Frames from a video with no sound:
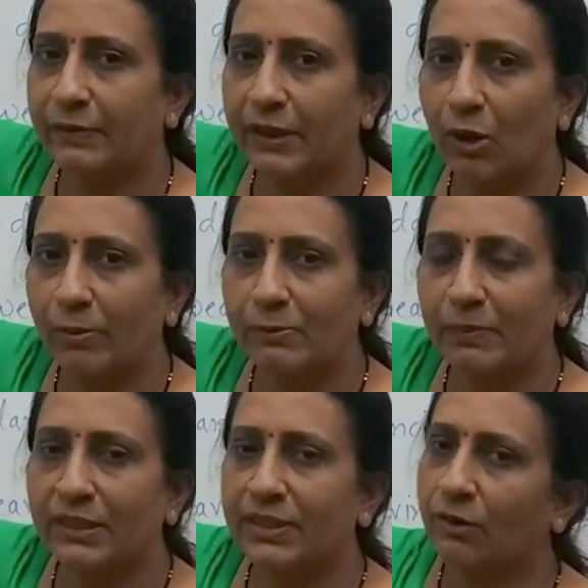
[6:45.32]
figure of
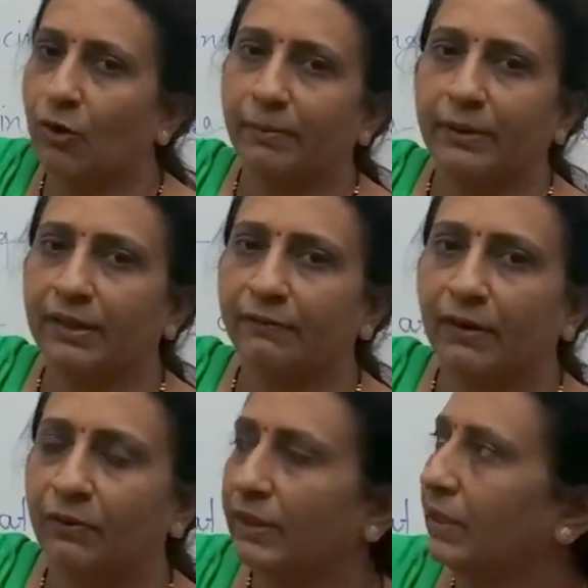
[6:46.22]
speech and commonly
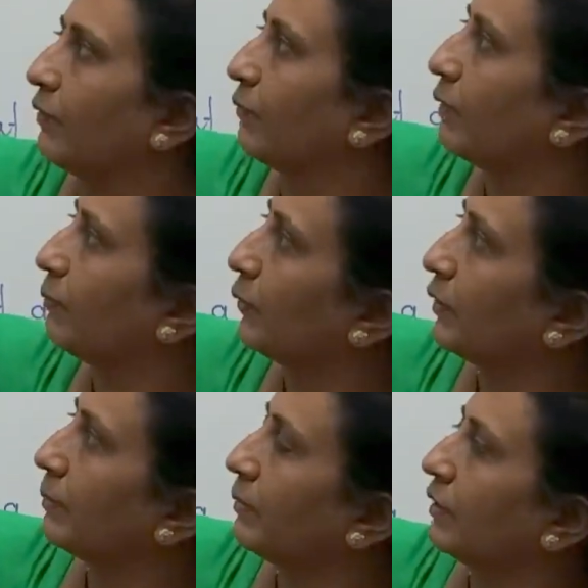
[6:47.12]
found in every
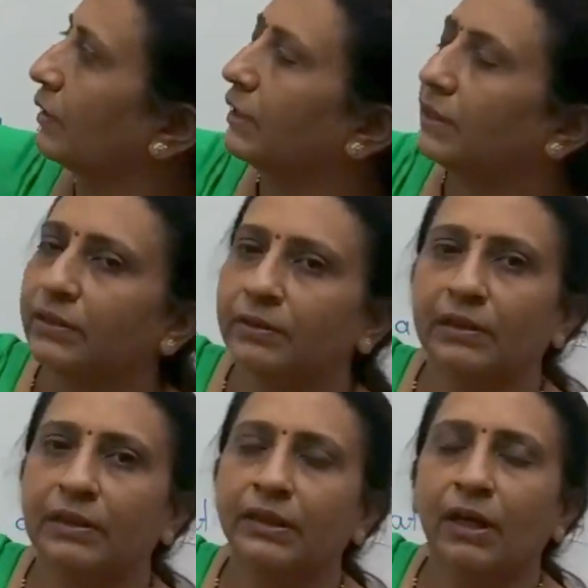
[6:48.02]
poem.
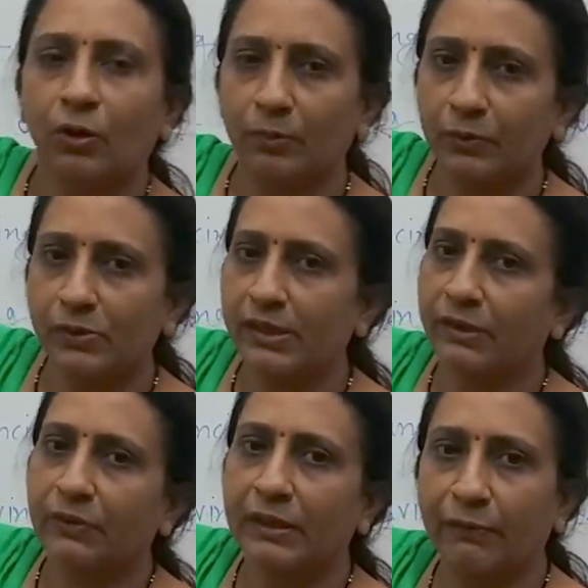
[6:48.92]
Nearly almost
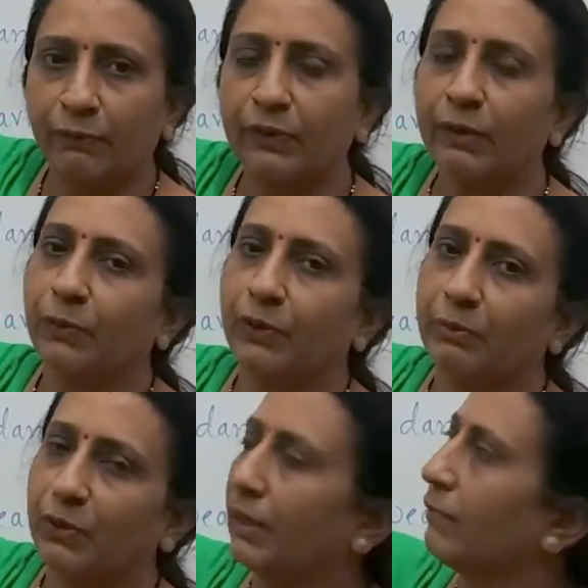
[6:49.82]
in every
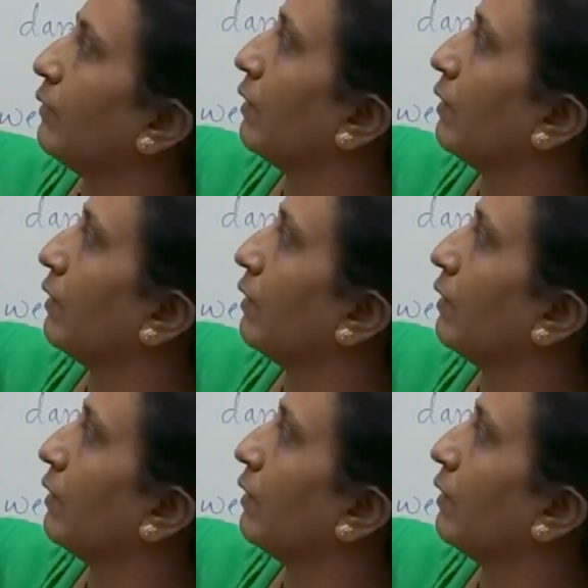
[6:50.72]
poem you can